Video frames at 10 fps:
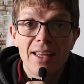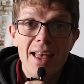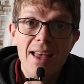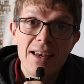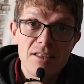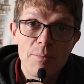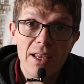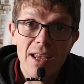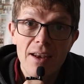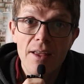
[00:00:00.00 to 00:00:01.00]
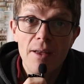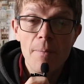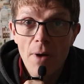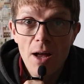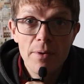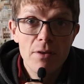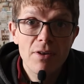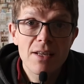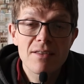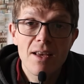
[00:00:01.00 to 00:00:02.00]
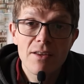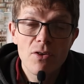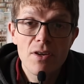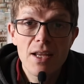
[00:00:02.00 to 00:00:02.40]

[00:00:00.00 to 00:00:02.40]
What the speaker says: again as a beginner might be the reset you